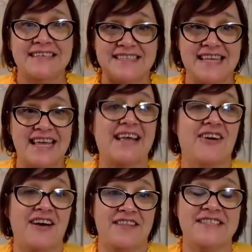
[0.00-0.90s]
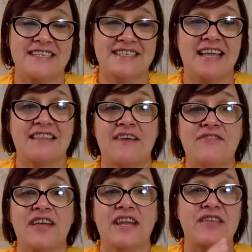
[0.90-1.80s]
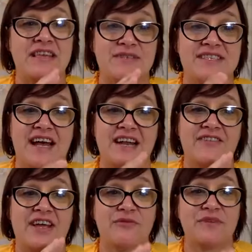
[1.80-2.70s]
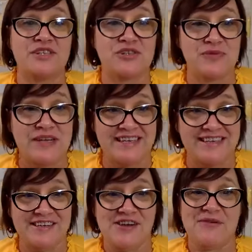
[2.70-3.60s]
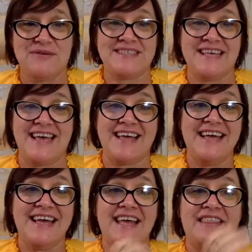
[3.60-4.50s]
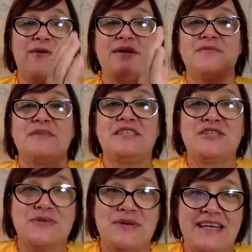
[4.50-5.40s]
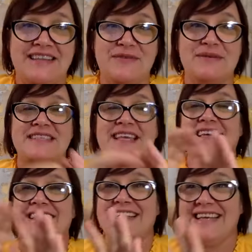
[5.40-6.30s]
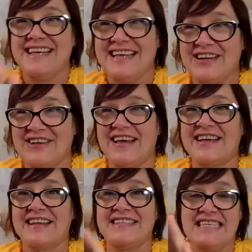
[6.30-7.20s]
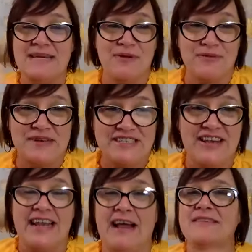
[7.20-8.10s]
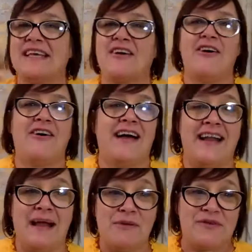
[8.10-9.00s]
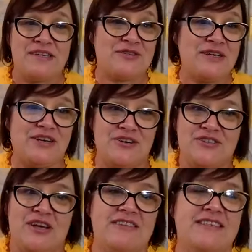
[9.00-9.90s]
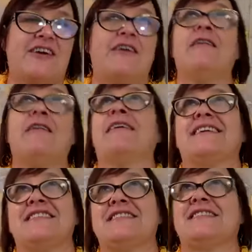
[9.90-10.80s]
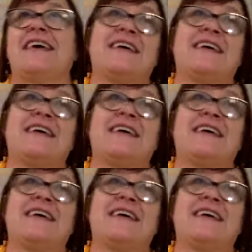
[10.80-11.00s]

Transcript: take on these things i love that everything was kind of like a retreat you know it was like yeah. there was a retreat there was like a you know like a deeper retreat and i was like oh and i'm a retreat girl so i was like oh i could just like